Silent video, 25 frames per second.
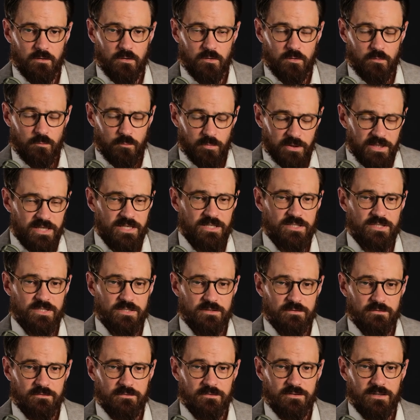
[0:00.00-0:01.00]
please
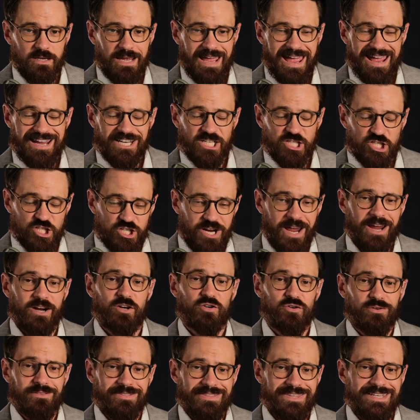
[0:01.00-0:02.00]

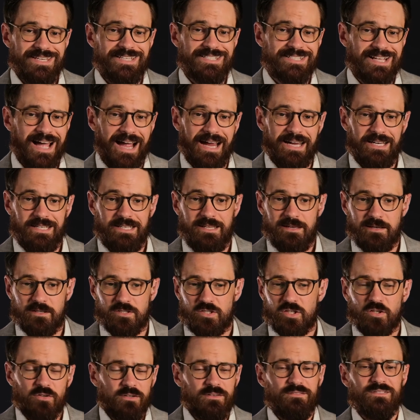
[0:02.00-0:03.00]
share these ideas.
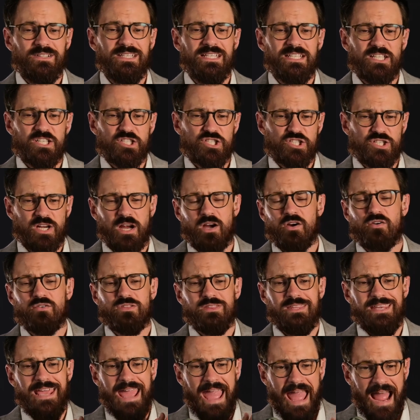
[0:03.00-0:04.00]
You don't even need to share
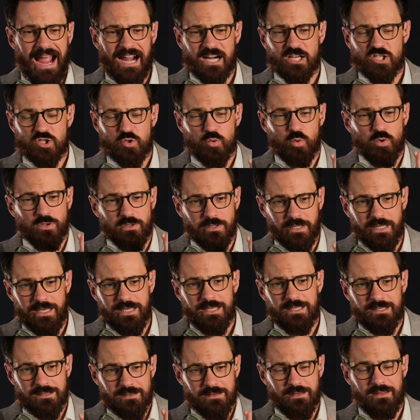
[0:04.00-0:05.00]
the actual link
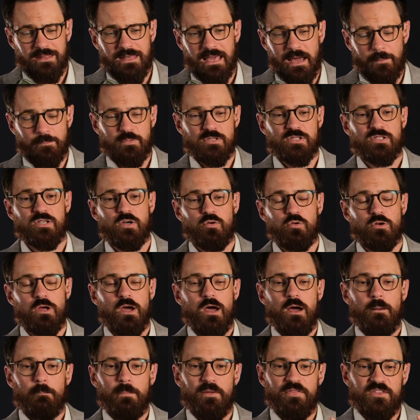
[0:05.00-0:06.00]
to the episode,
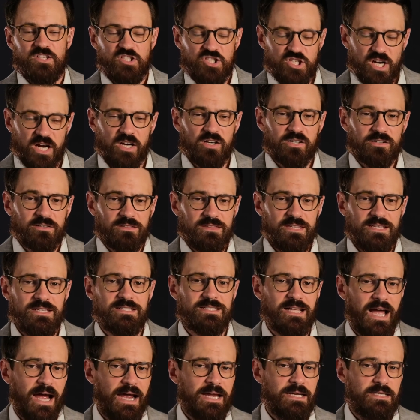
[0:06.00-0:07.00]
but share
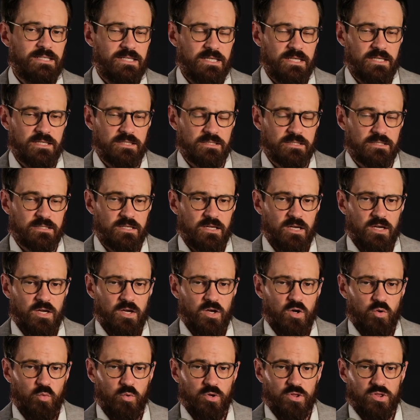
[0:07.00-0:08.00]
these ideas
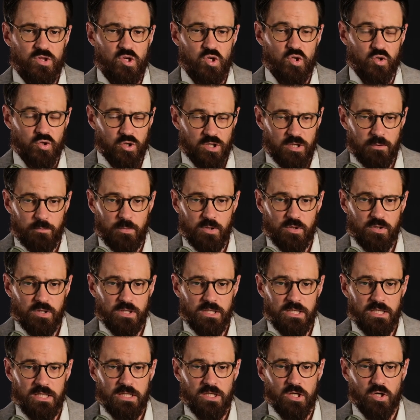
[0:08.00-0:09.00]
with your
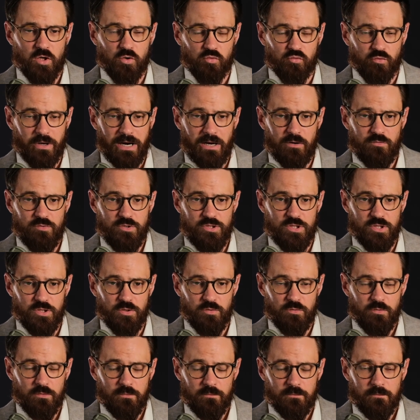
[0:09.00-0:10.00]
community around
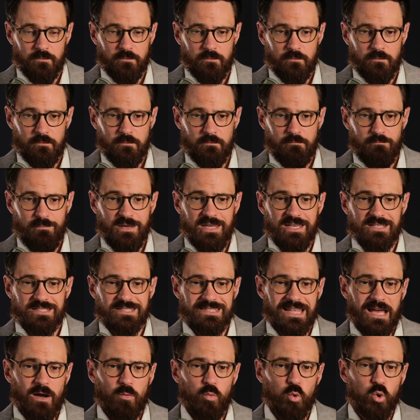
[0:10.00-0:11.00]
you, because
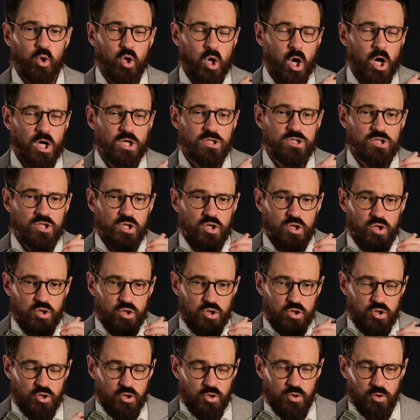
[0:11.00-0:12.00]
that will cause
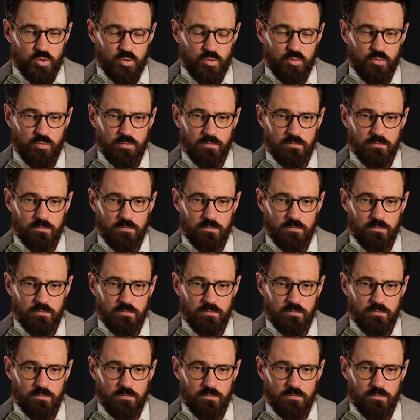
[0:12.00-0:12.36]
you